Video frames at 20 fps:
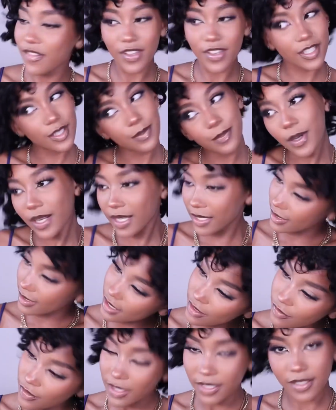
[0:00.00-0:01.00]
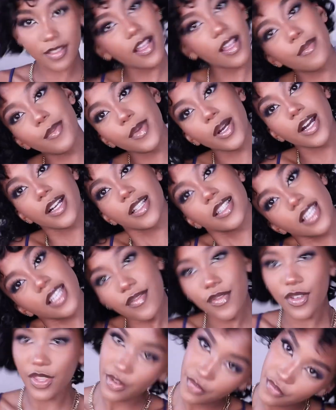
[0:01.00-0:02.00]
giving spring, it's giving summer, it's
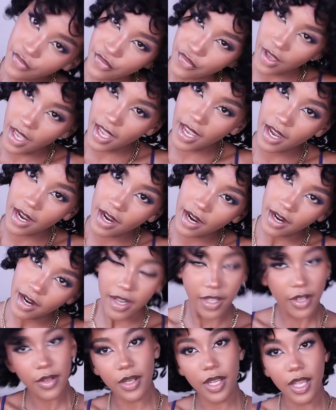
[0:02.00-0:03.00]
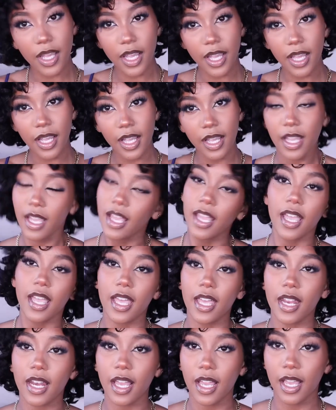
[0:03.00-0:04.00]
giving the fair, okay?
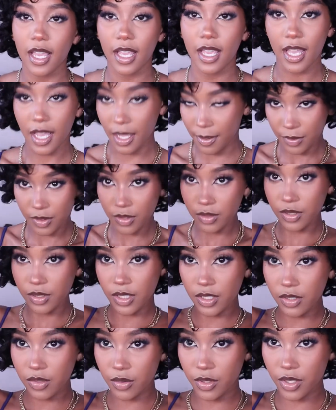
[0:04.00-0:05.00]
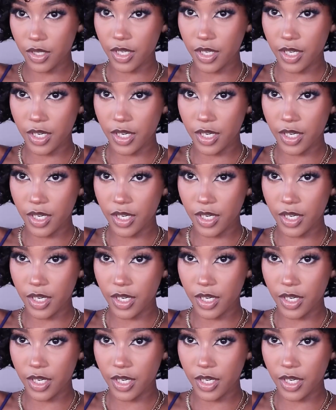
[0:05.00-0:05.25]
And I absolutely adore